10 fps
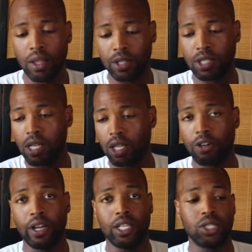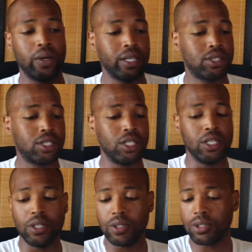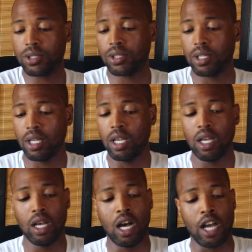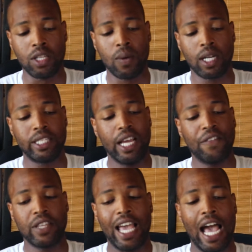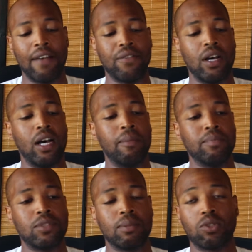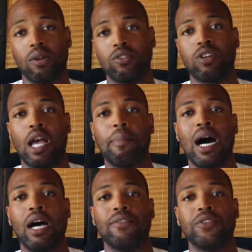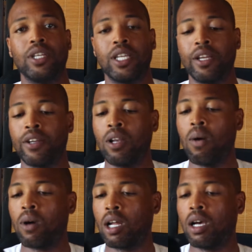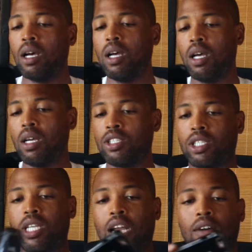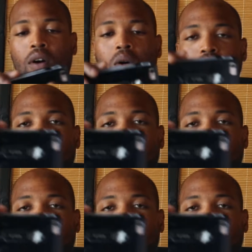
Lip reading: this is another great choice to use. You want to definitely have some sort of tripod for your gear. You don't want to just kind of hold